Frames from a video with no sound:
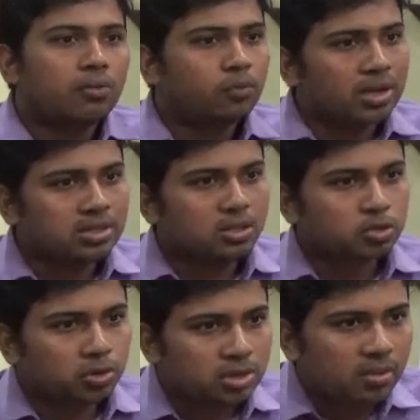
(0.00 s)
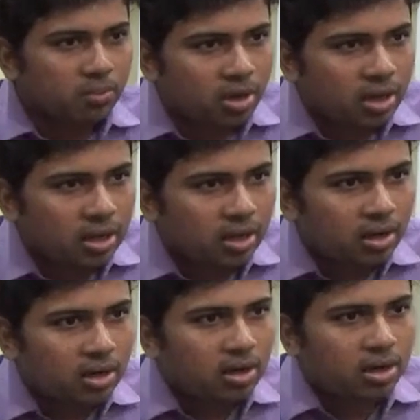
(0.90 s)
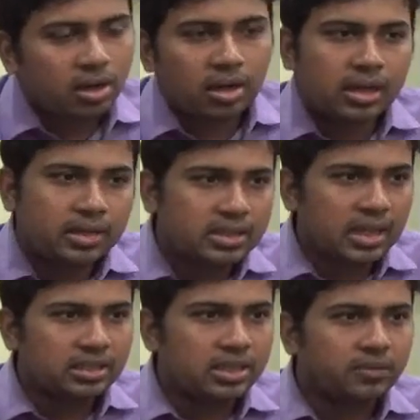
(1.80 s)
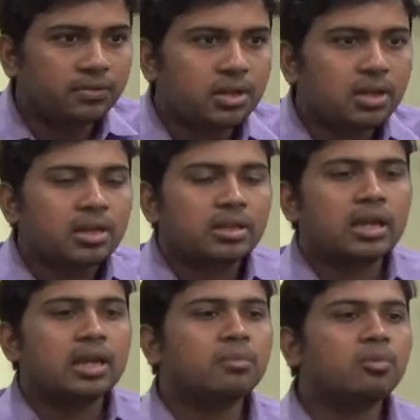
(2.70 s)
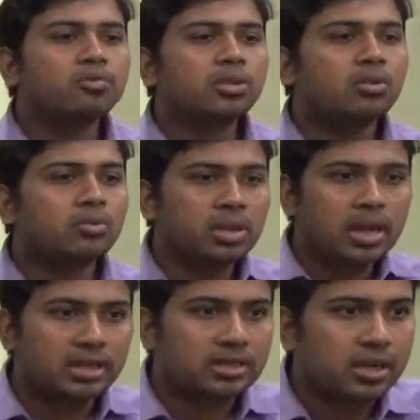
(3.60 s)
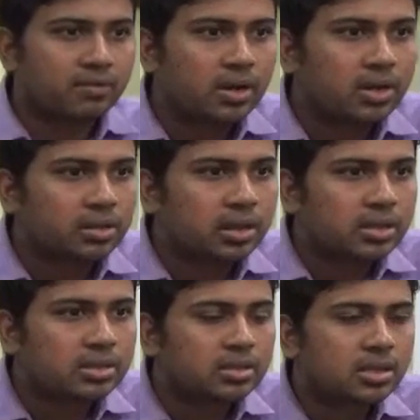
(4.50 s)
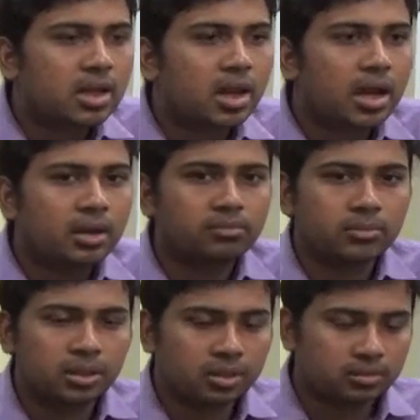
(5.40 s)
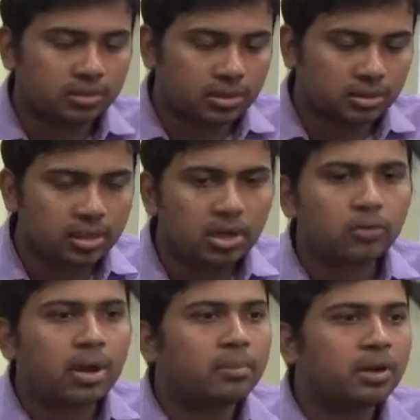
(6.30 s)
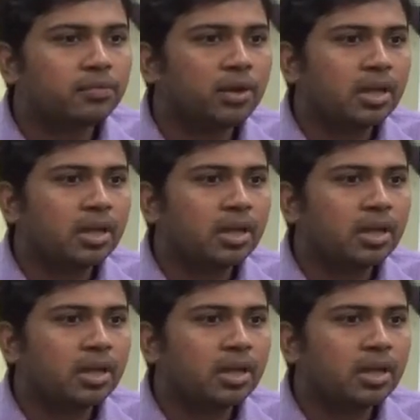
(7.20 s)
Once the social bonding is achieved, then he moves on to the next level, that is the requirement for